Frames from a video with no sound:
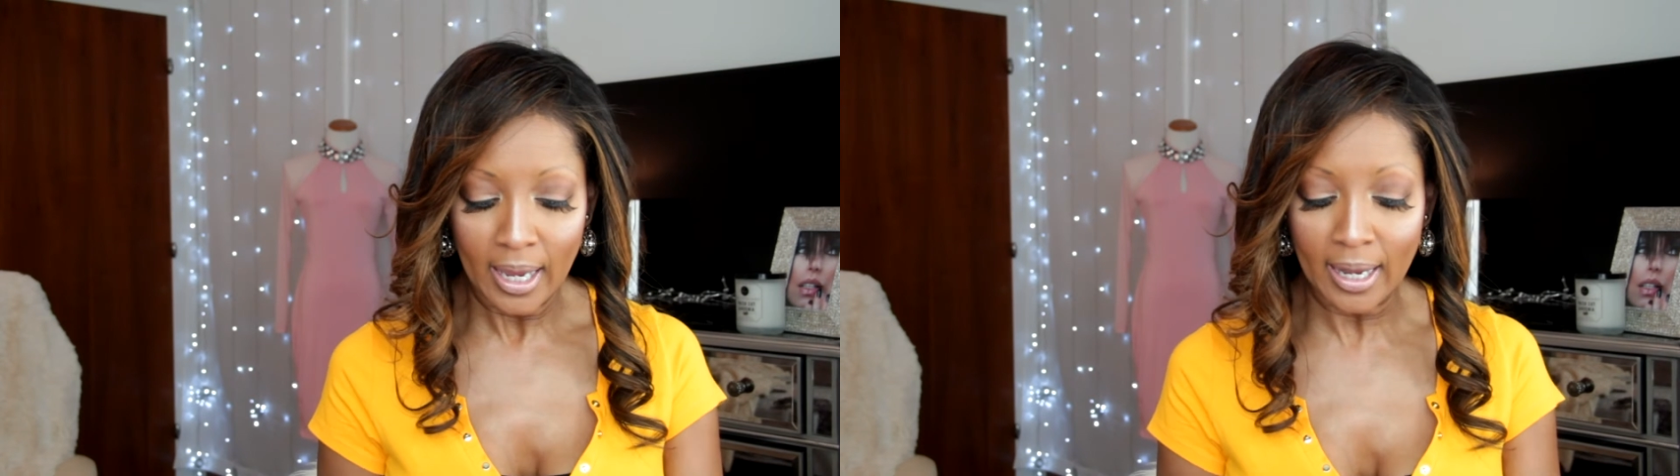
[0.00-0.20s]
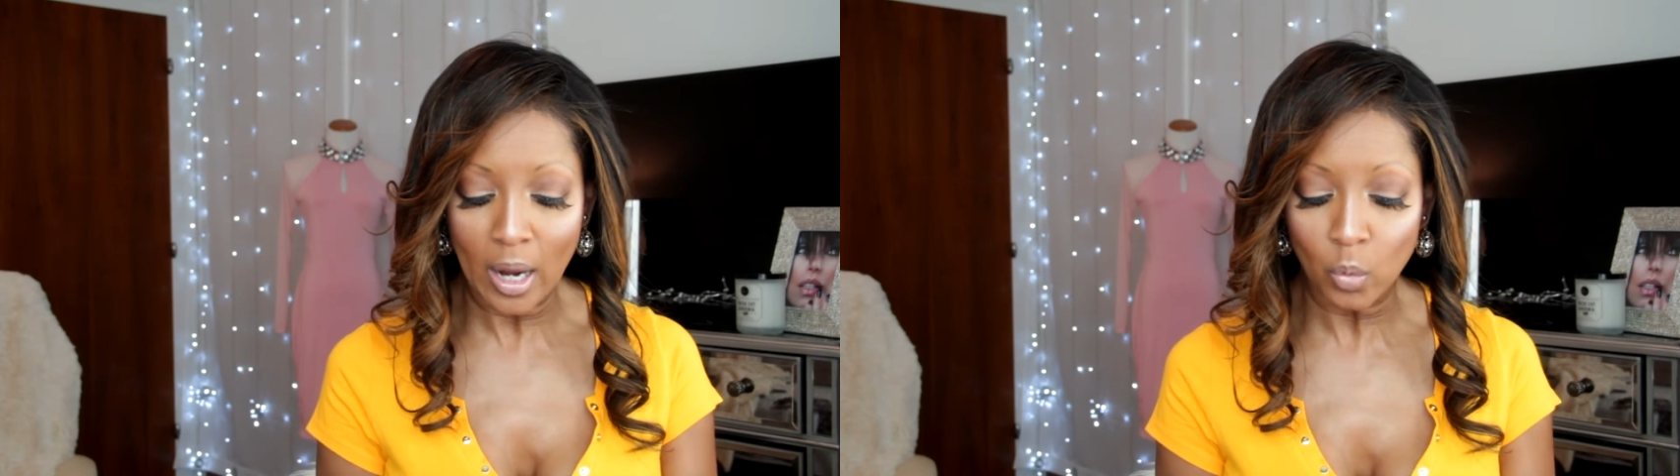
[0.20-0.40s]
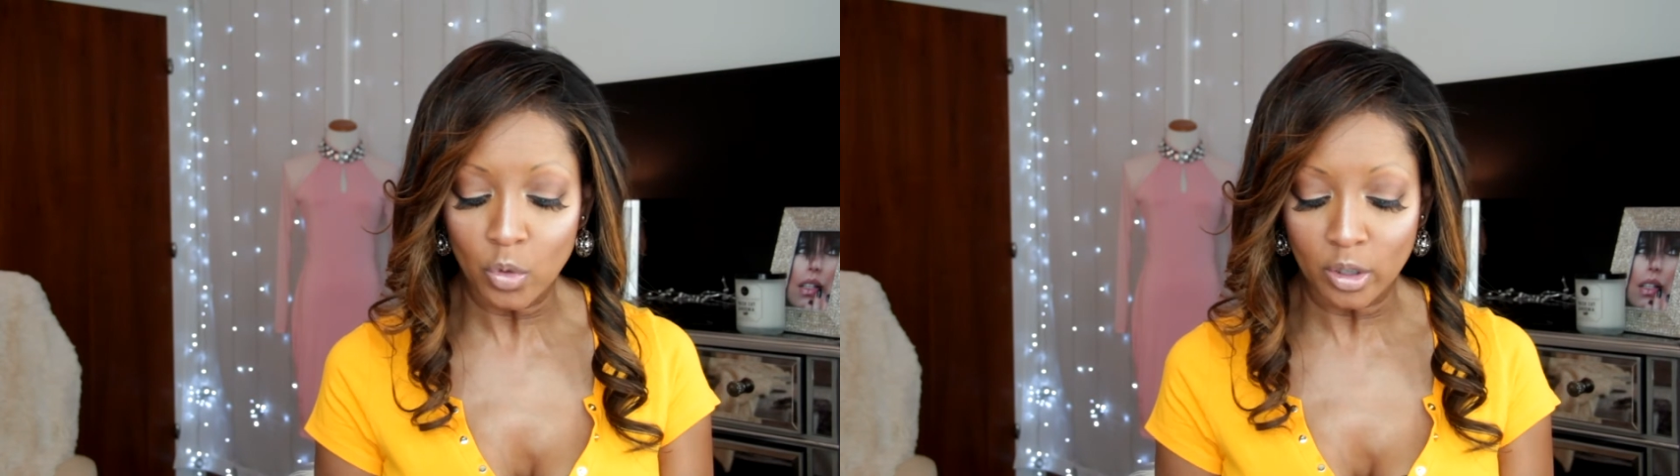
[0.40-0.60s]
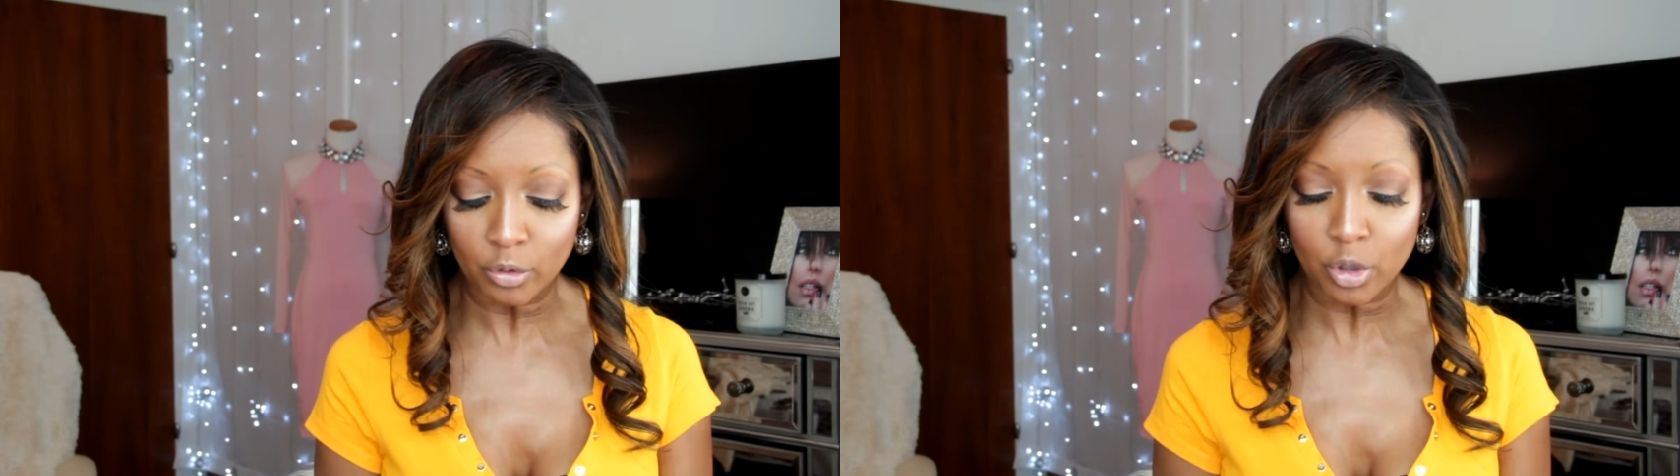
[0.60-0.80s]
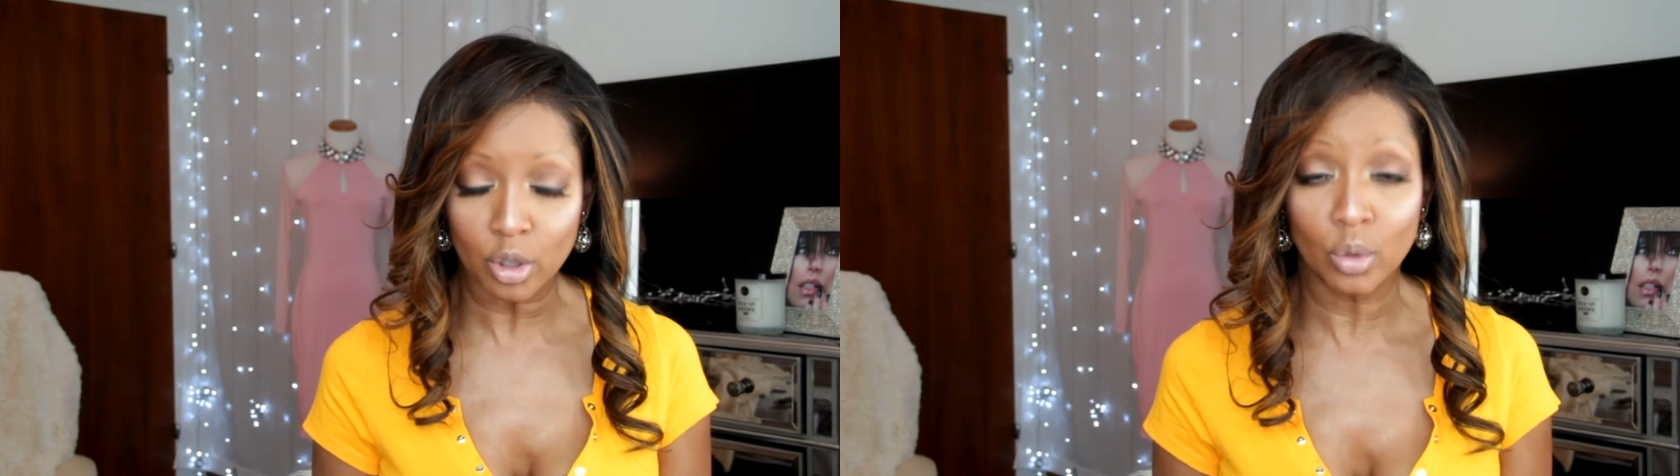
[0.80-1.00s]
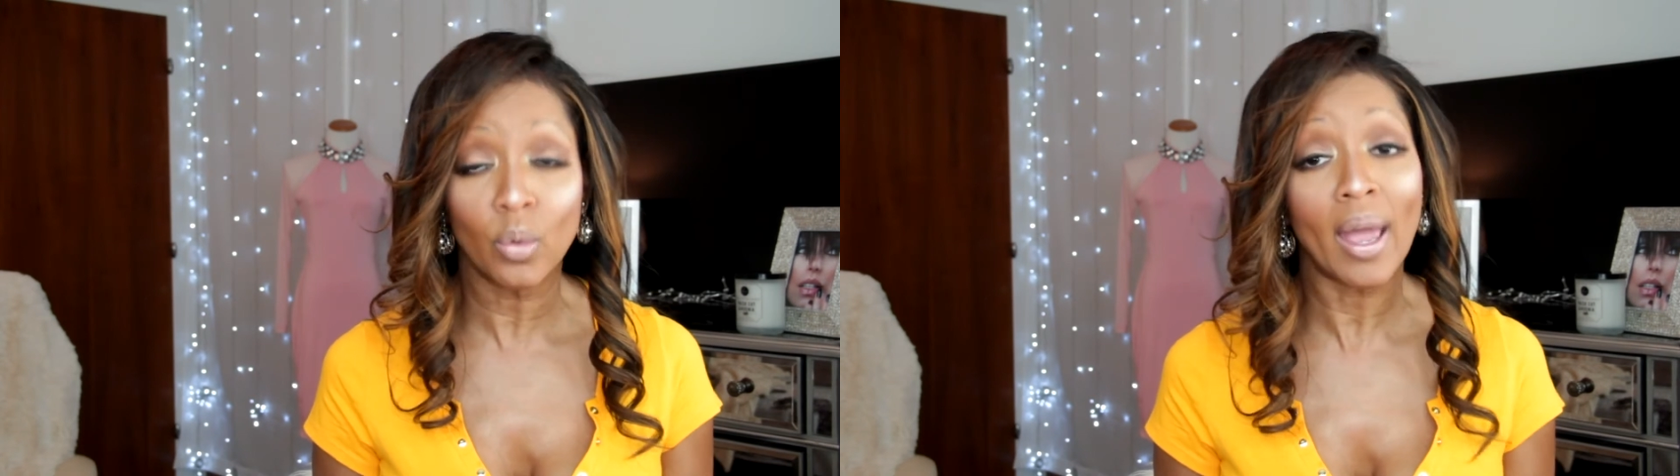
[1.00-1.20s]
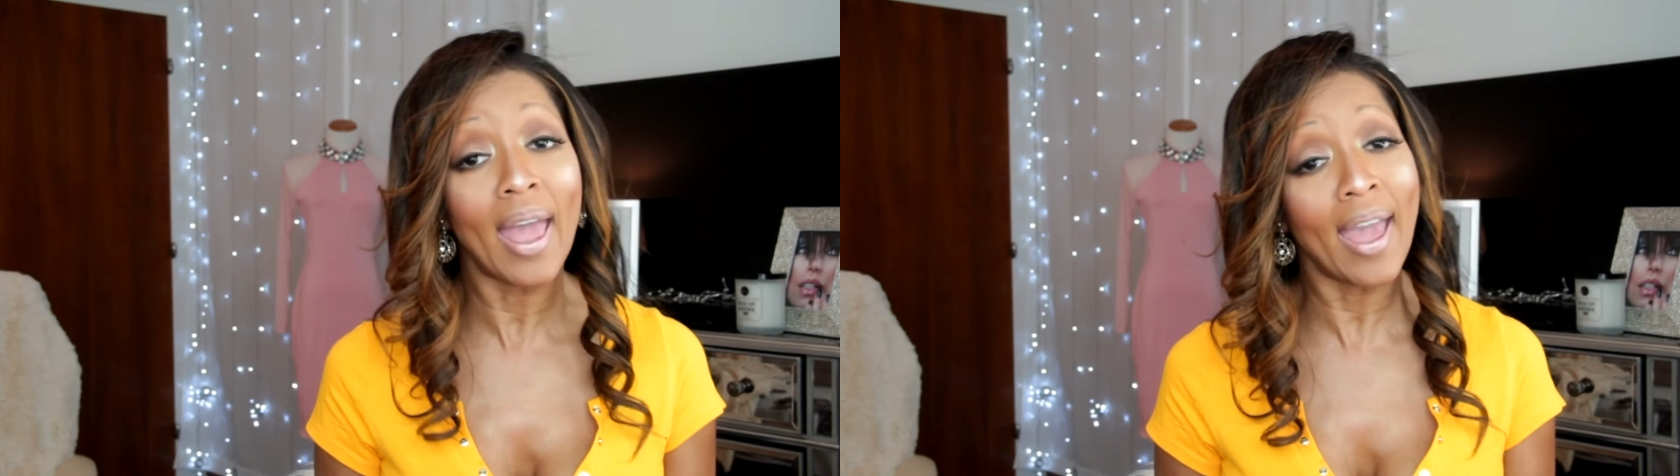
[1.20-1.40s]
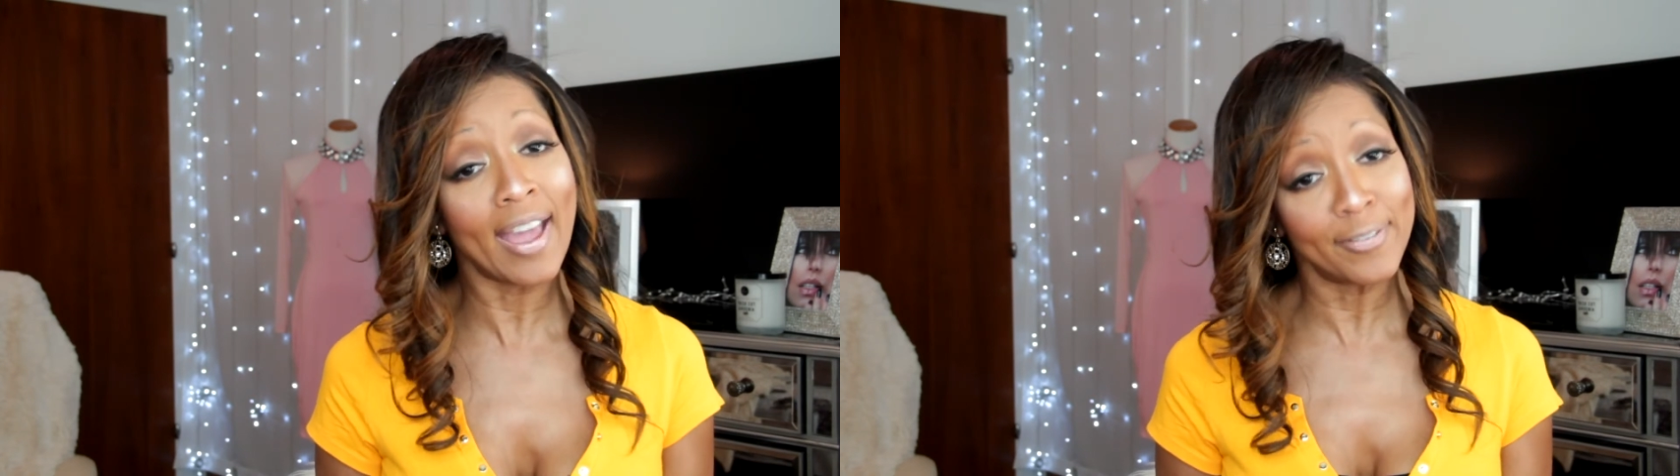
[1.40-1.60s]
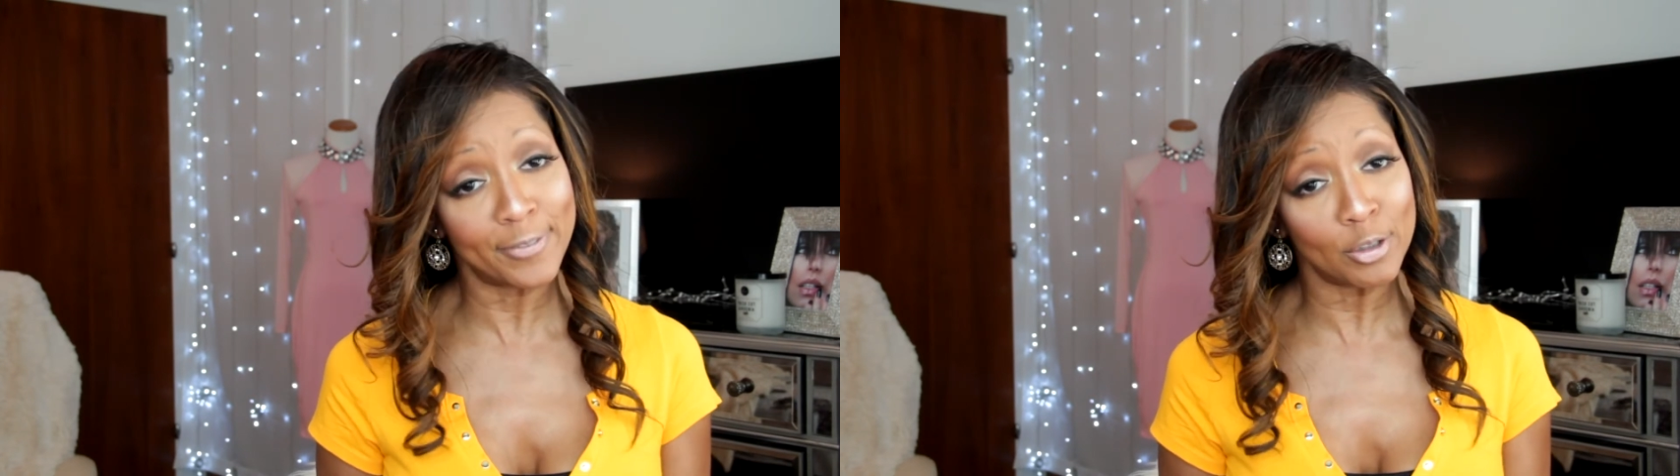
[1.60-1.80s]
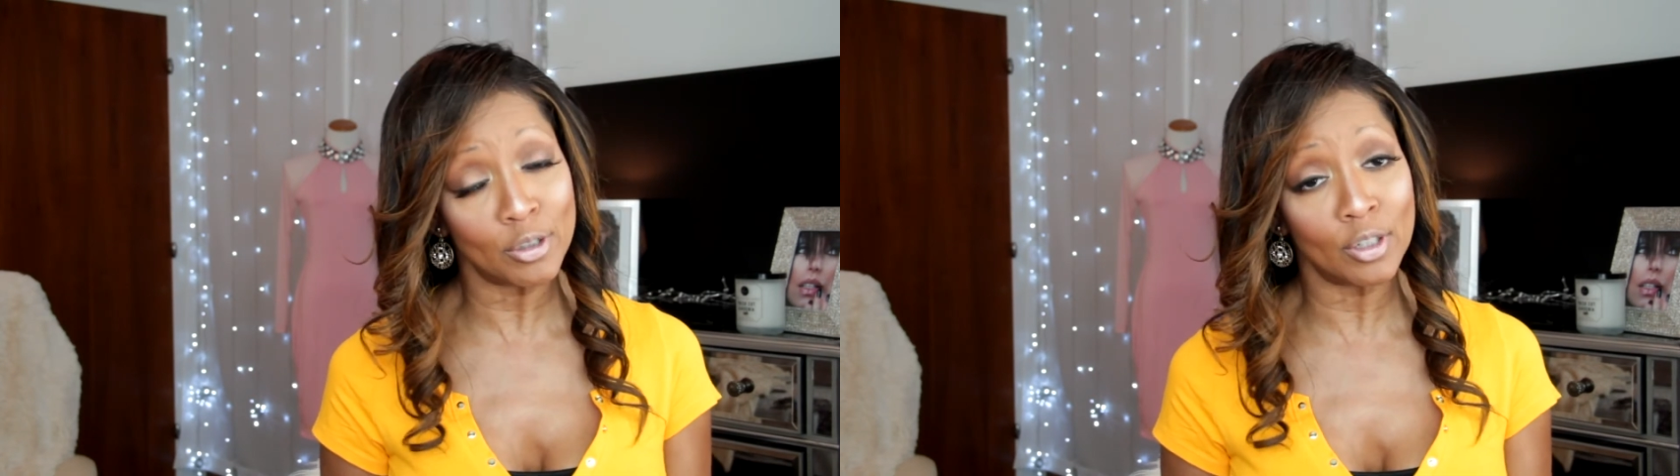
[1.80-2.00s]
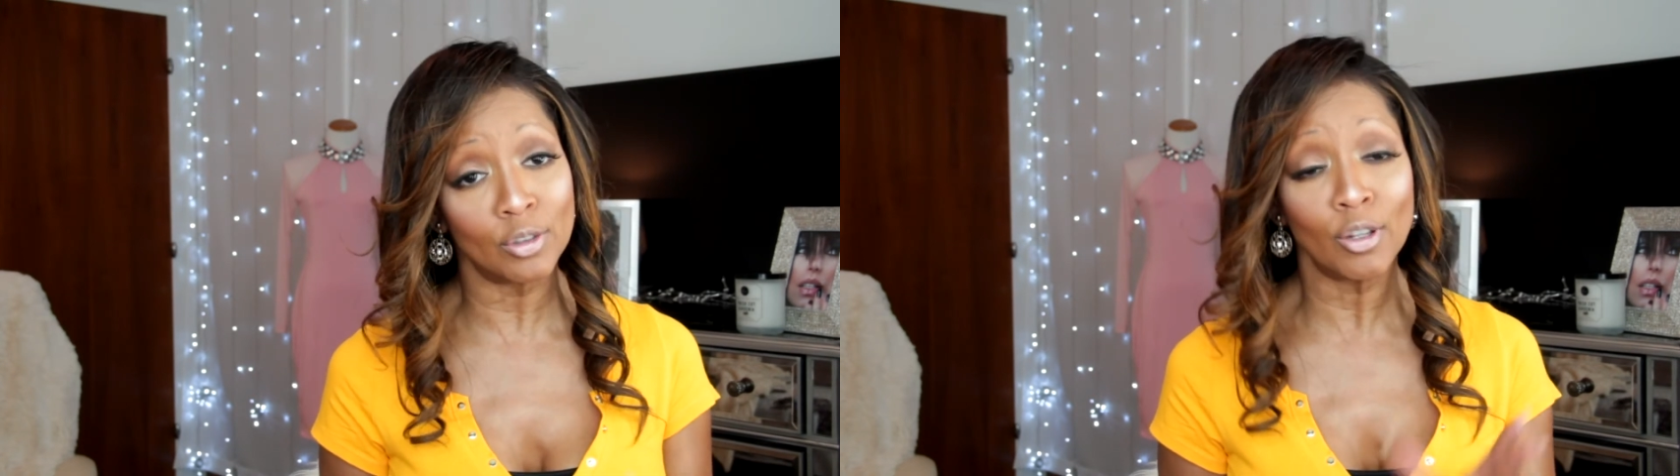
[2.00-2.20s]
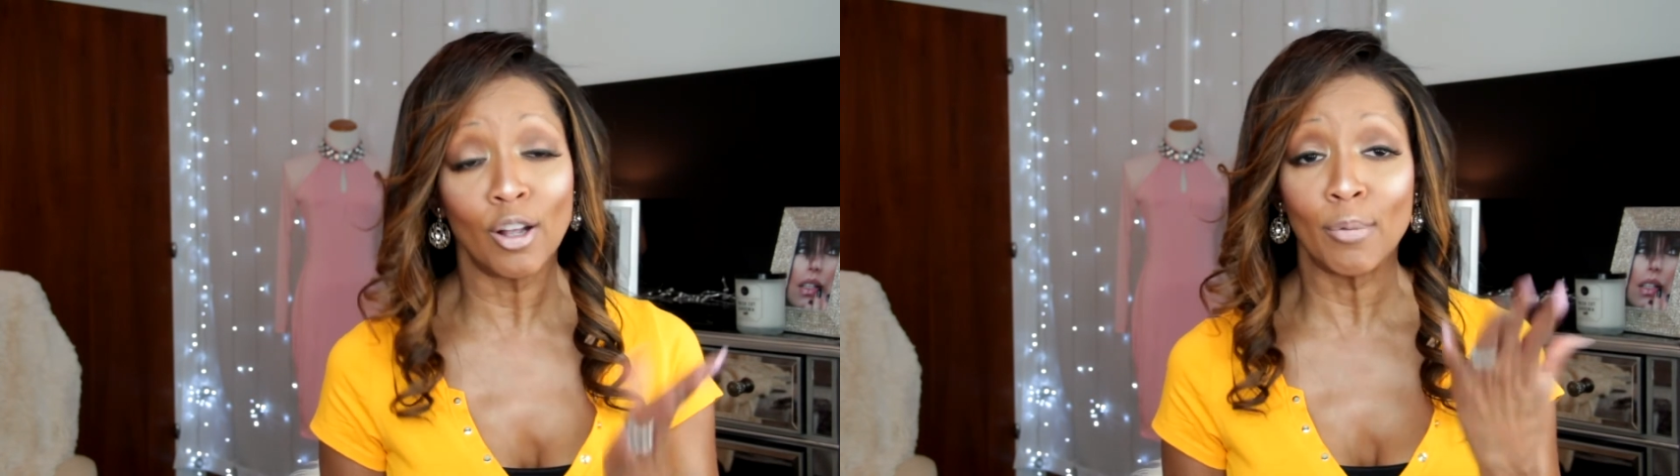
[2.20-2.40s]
And I will do a full